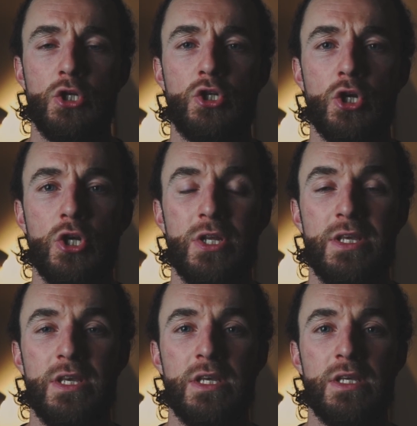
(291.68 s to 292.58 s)

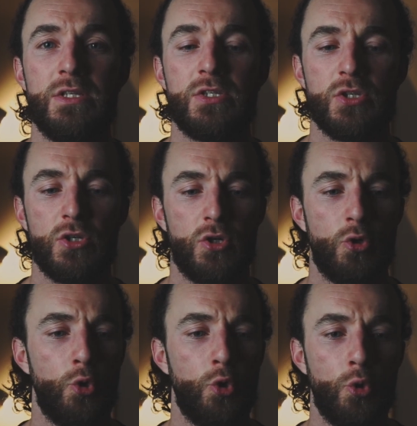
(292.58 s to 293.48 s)
journey is
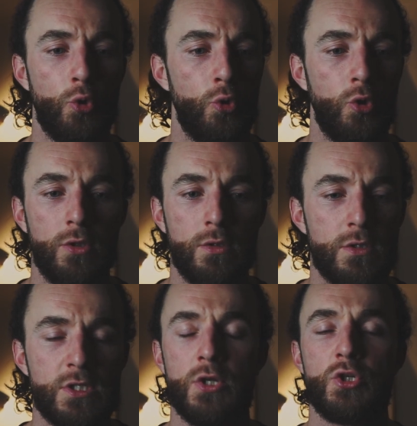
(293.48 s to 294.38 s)
all
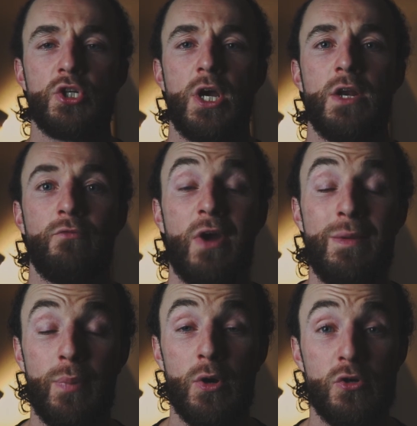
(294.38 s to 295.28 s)
sunshine and
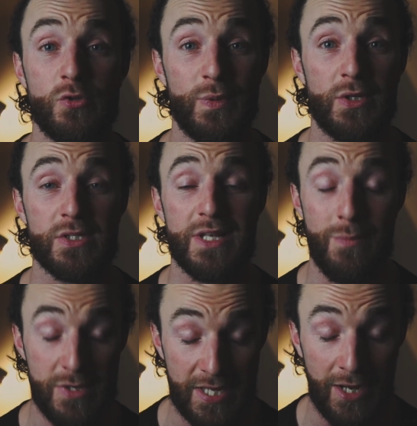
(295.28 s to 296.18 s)
rainbows, because
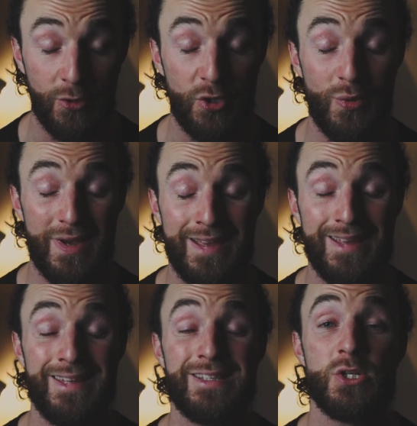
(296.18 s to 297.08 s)
let me tell you,
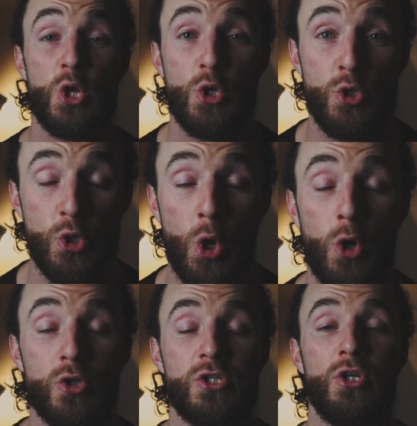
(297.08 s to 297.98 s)
it is
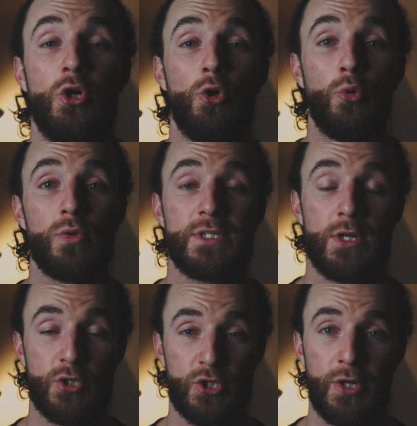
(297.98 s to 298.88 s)
not all
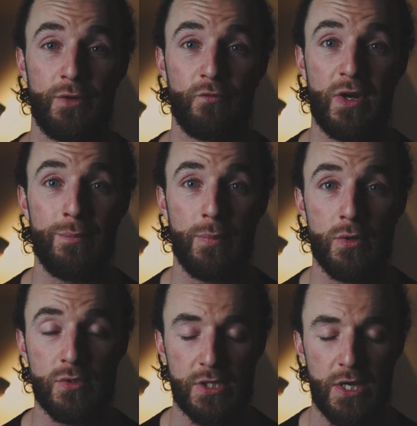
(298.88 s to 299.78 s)
sunshine and
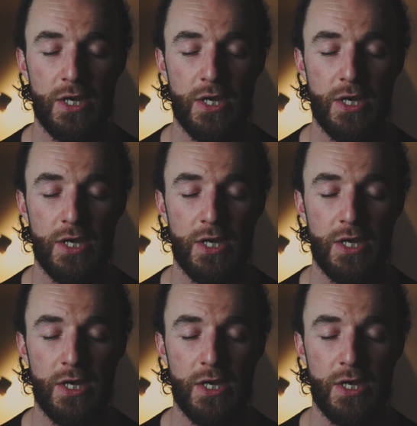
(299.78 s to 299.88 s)
rainbows.